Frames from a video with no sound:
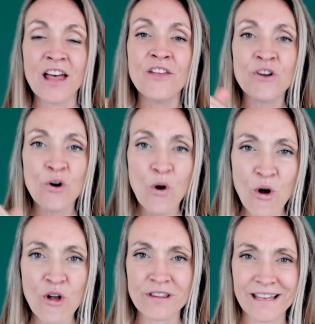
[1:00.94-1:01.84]
they're
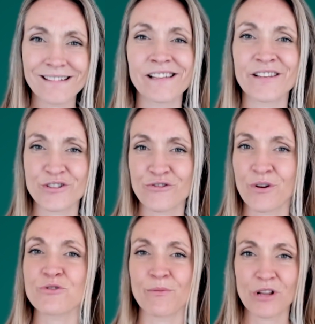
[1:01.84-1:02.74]
all linked in the
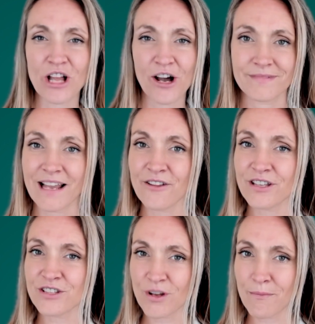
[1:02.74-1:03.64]
description below. Now let's jump